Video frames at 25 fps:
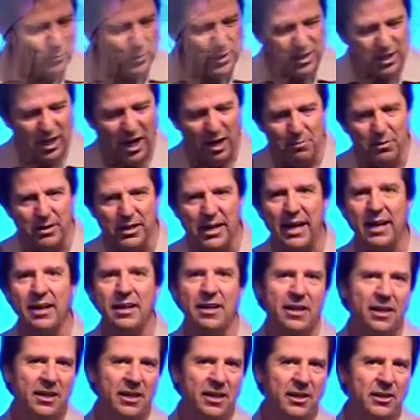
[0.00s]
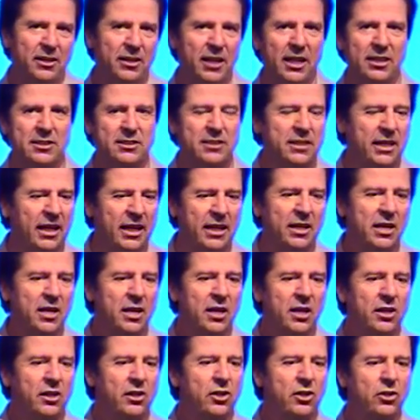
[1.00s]
we come to that, God said, hey,
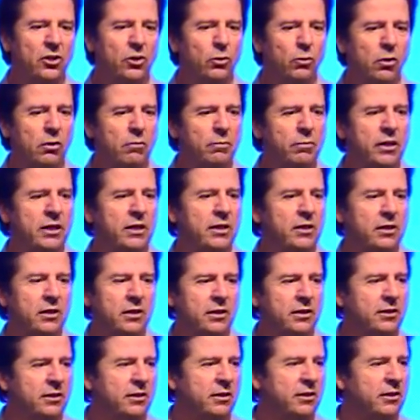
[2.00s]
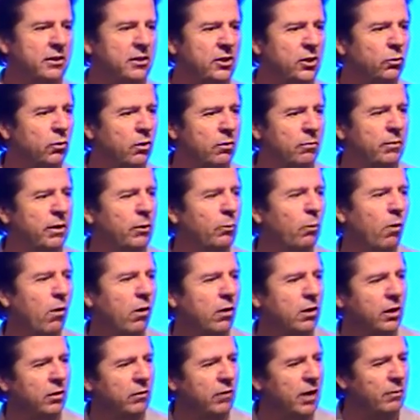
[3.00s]
you won't be, you know, you won't be
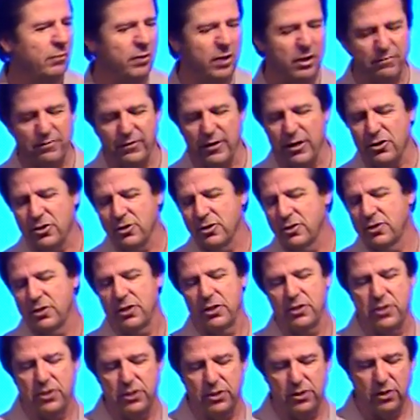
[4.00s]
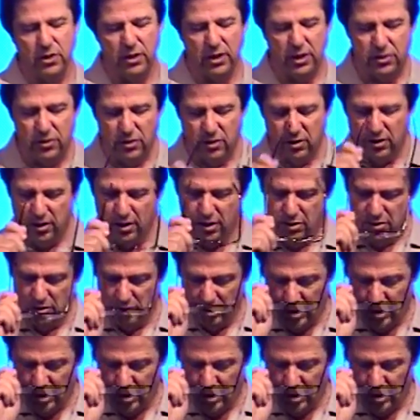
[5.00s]
walking around with deficiencies in your, in your, in your